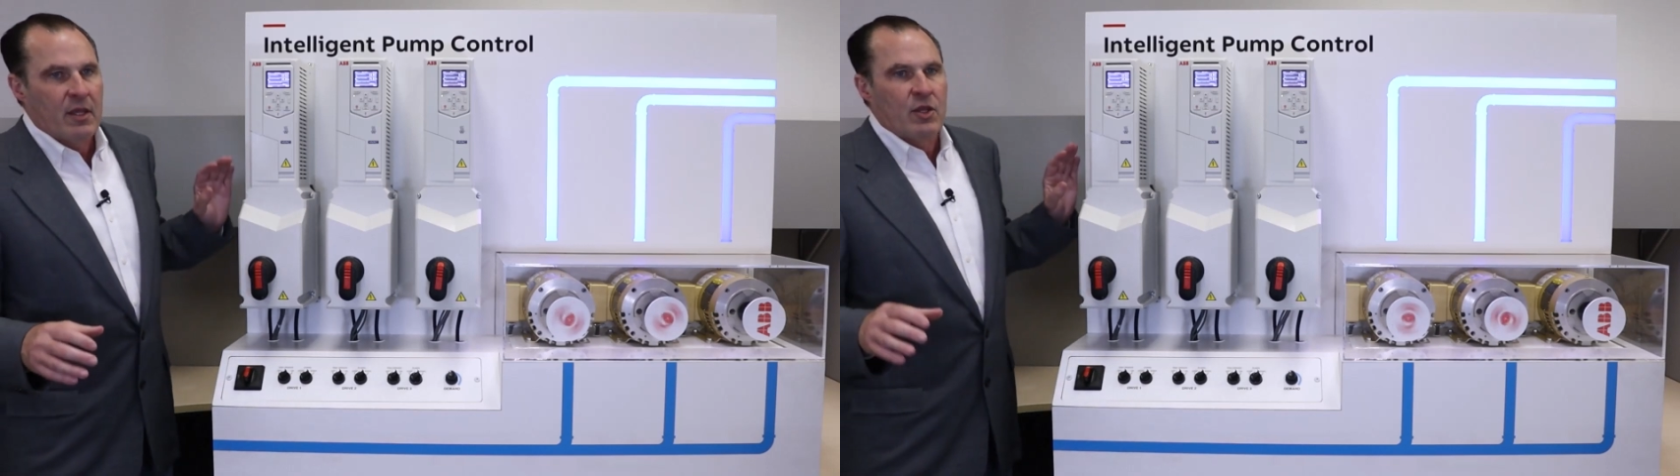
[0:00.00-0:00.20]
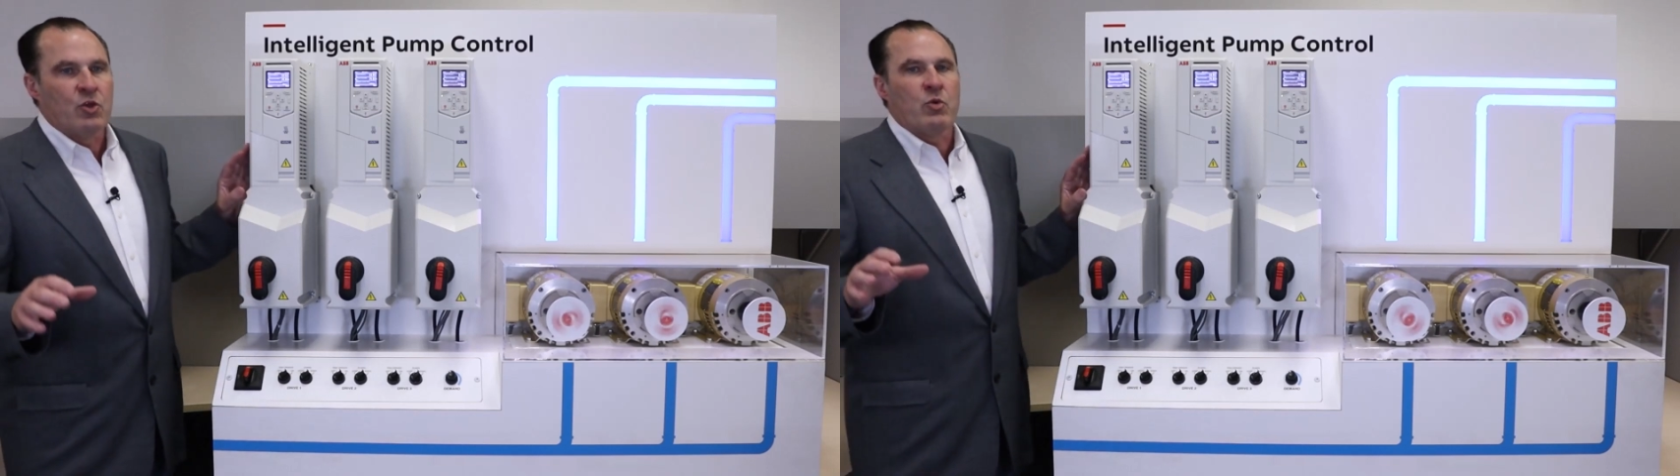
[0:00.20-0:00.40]

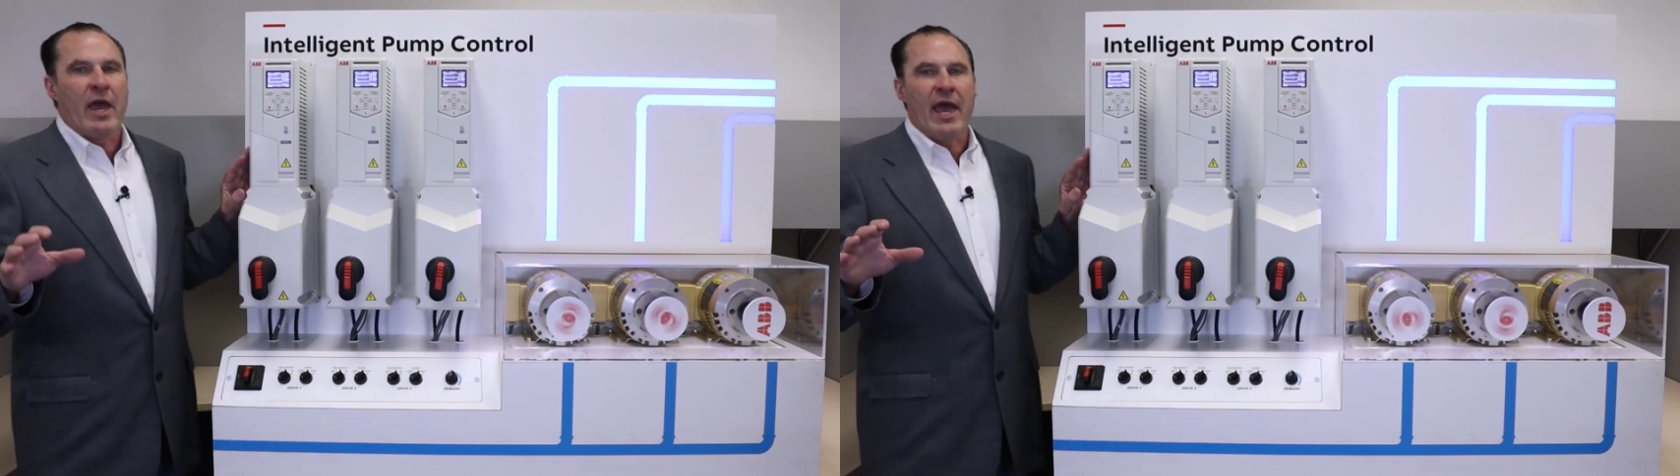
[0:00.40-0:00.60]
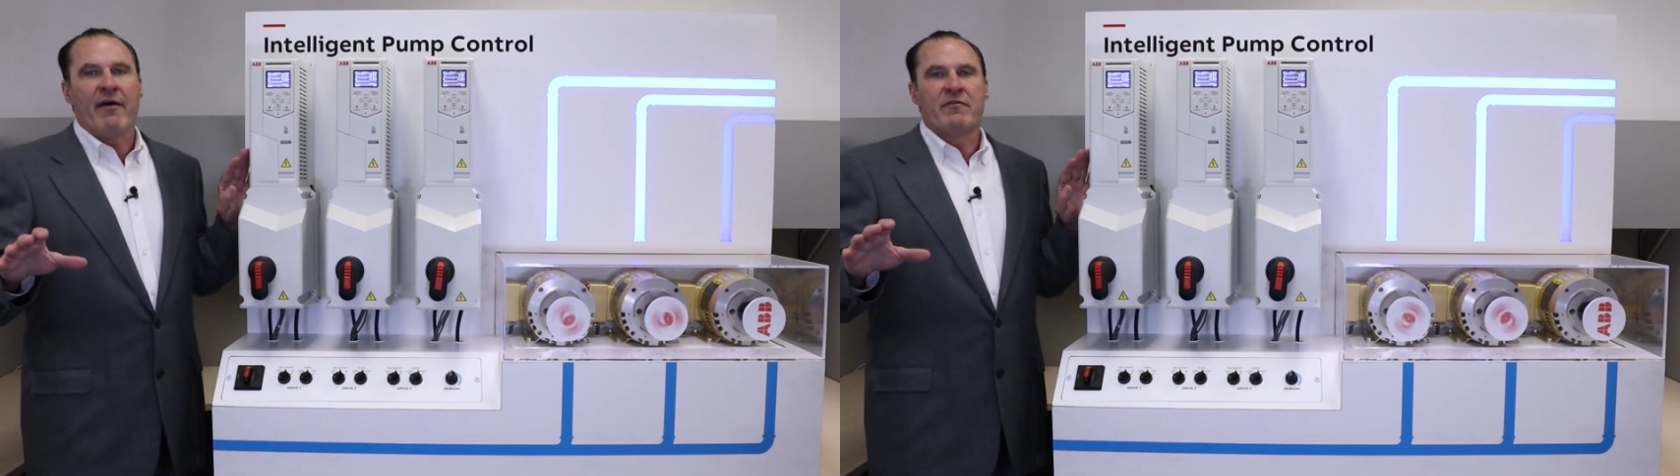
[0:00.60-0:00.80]
you
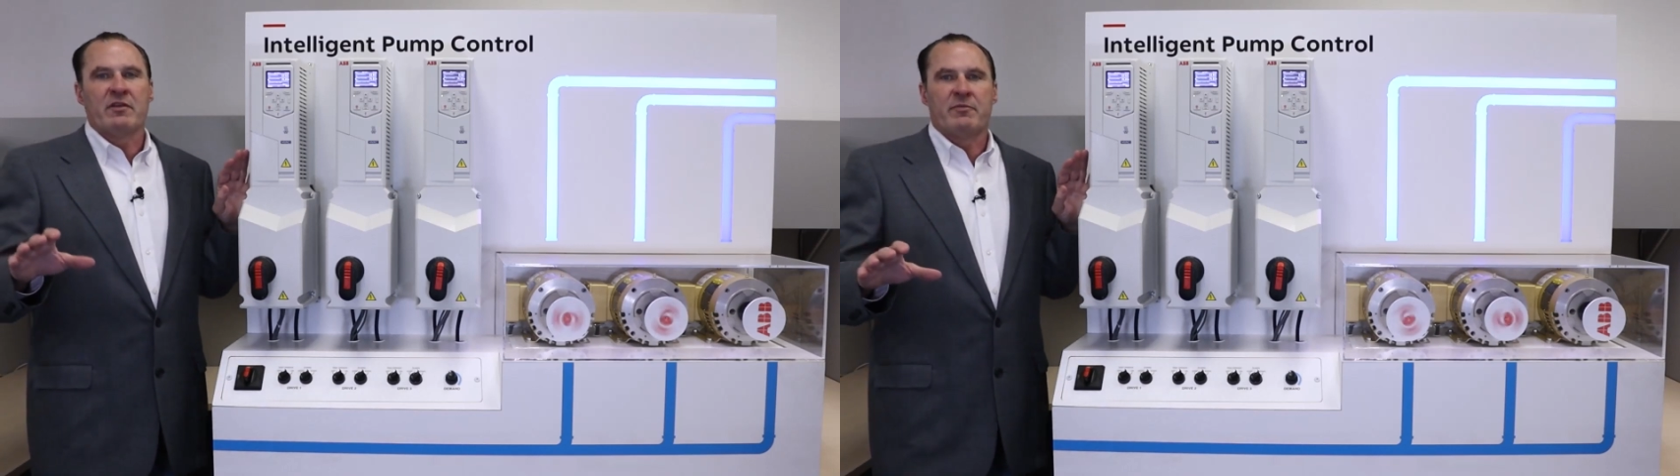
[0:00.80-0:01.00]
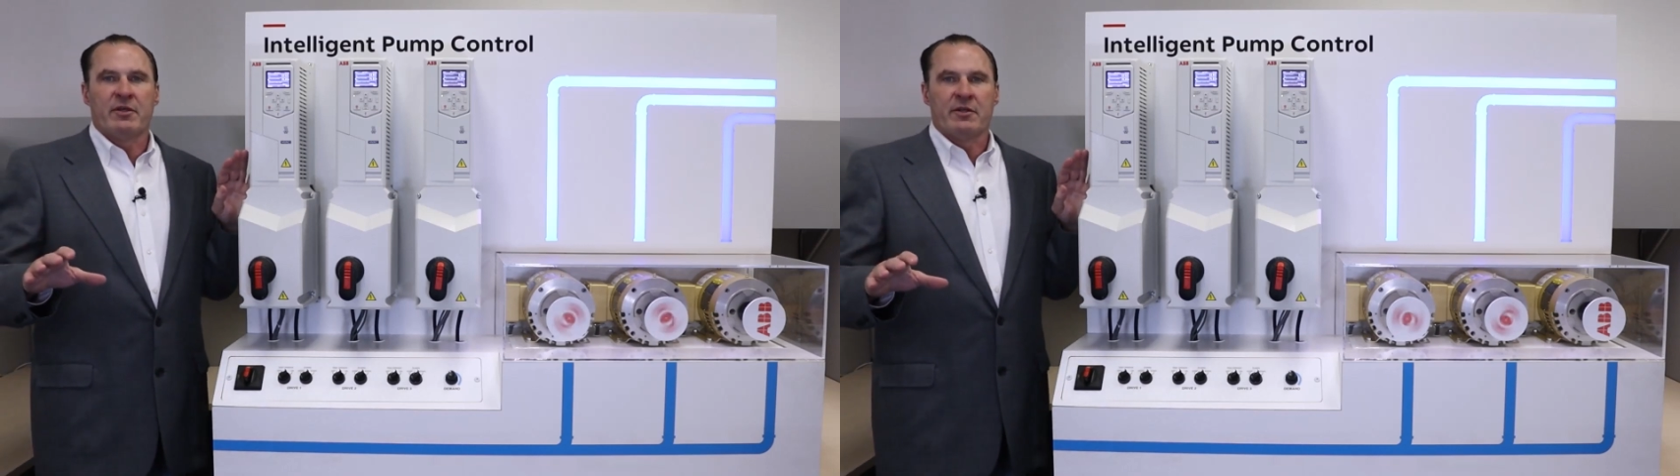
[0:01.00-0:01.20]
have the
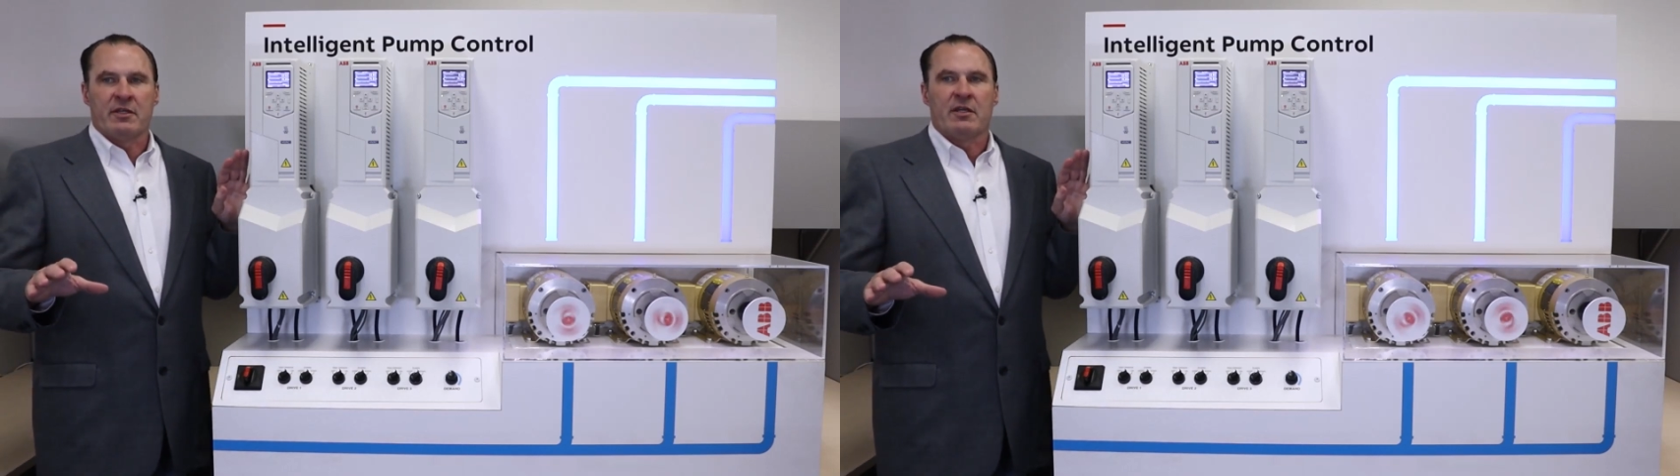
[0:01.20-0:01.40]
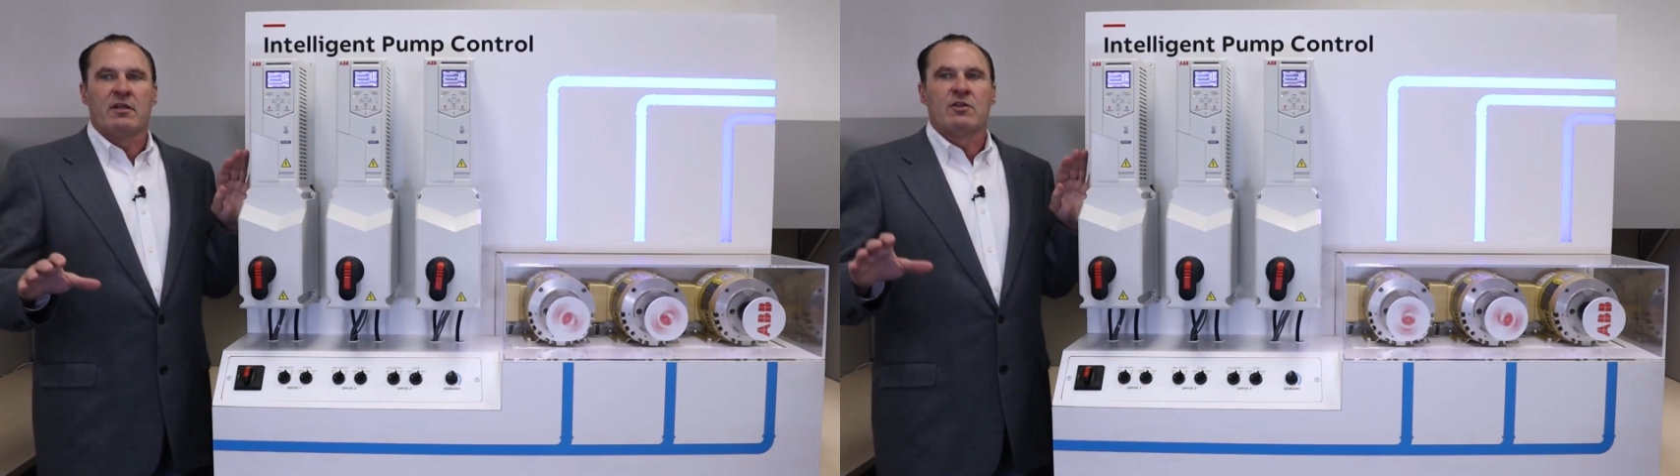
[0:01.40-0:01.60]
ability